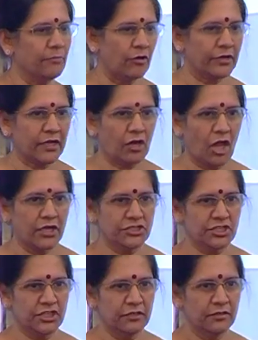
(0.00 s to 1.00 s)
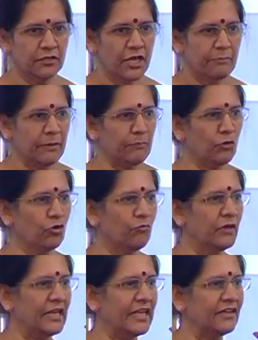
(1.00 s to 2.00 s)
about technology, people who
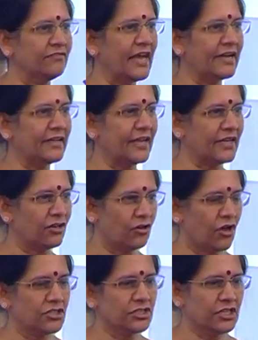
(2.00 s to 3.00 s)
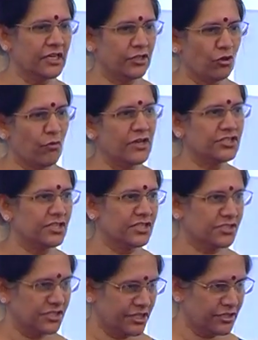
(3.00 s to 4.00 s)
believe that technological innovation
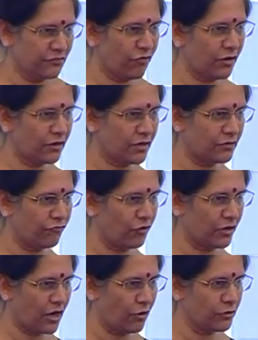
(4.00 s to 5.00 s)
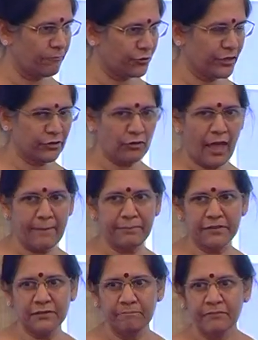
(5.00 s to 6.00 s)
is needed for cloud computing to
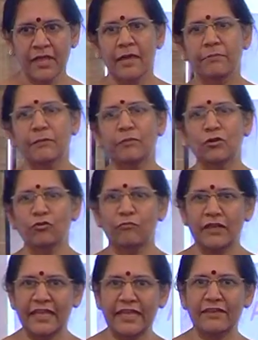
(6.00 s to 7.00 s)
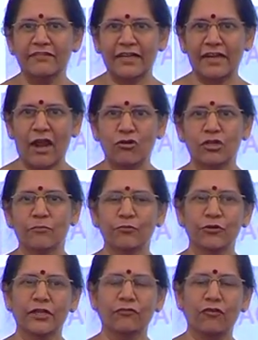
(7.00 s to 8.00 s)
happen, people who believe that cloud
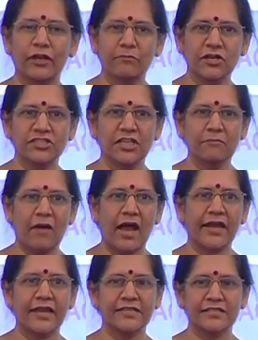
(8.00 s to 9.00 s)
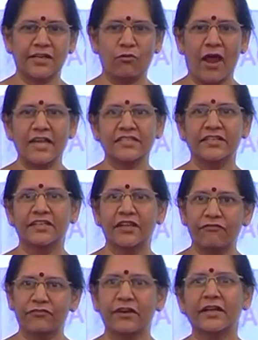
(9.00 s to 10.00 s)
computing for emerging markets requires a
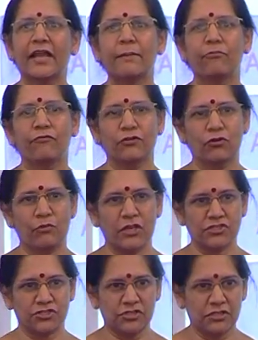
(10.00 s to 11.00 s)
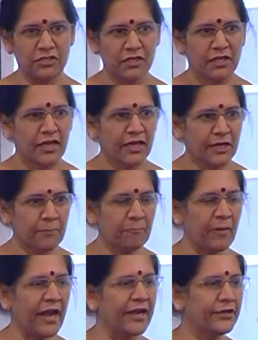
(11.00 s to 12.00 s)
different type of innovation
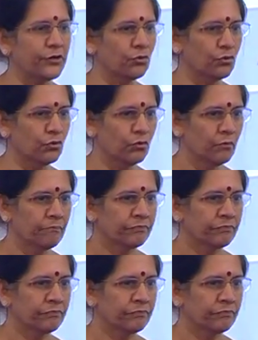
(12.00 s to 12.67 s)
compared to